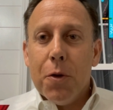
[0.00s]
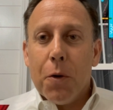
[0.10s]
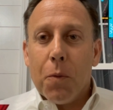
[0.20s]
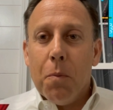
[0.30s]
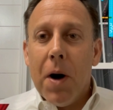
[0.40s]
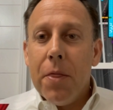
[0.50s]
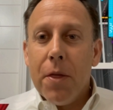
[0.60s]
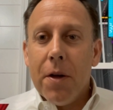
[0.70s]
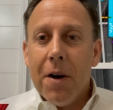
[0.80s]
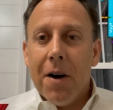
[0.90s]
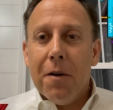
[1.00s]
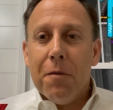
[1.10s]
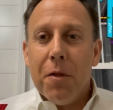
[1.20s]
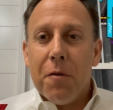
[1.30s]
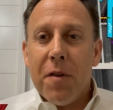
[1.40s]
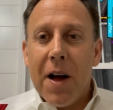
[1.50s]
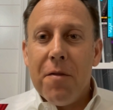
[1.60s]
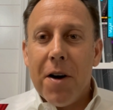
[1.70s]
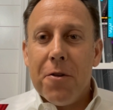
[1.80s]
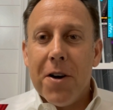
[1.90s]
the month of the five
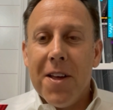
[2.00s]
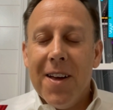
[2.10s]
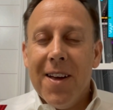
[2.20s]
hundred,